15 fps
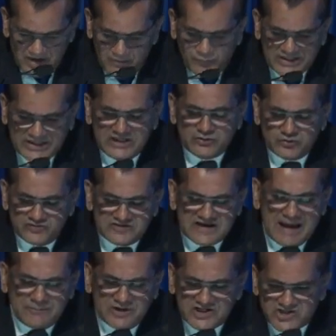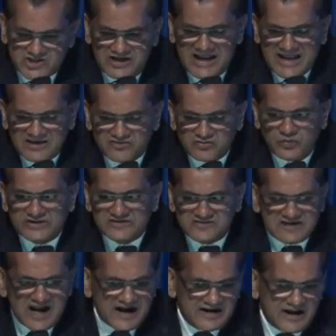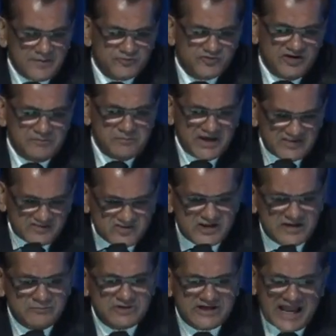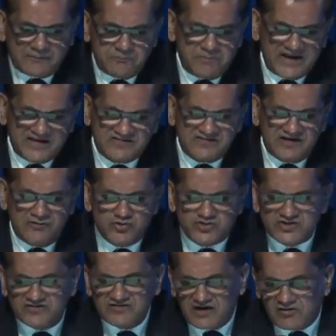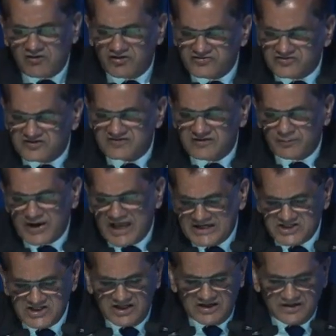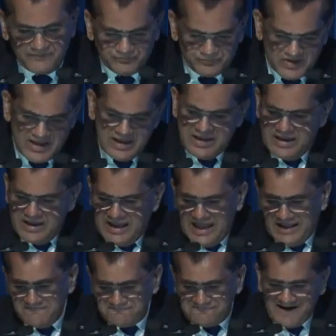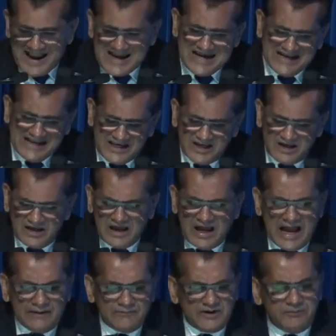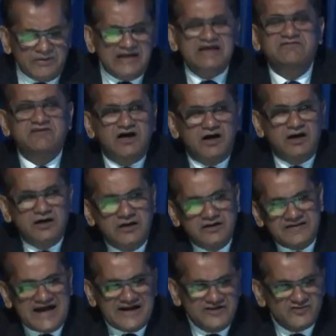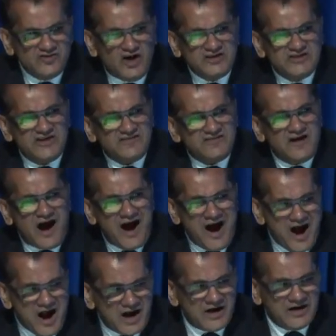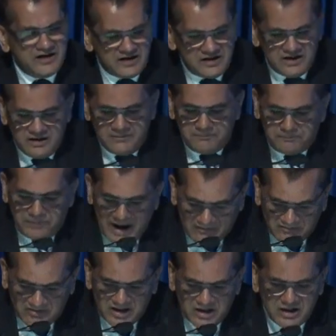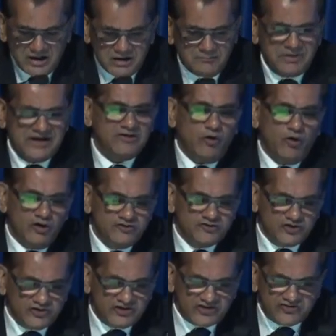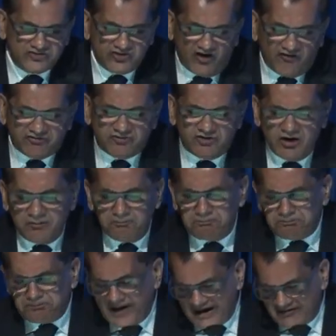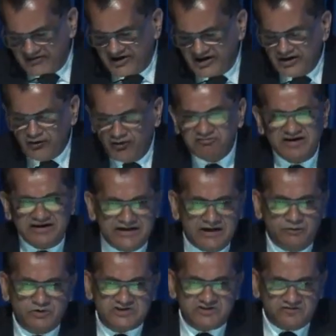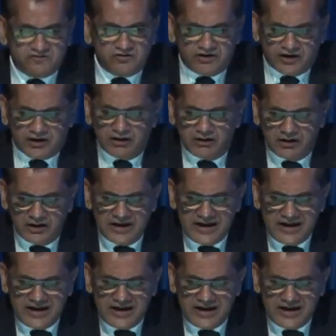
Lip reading: we need to establish links with startups and mainstream tech-based solutions across the supply chain. And finally, I'm a believer that it's not just hard power, but also the soft power of India, which is critical.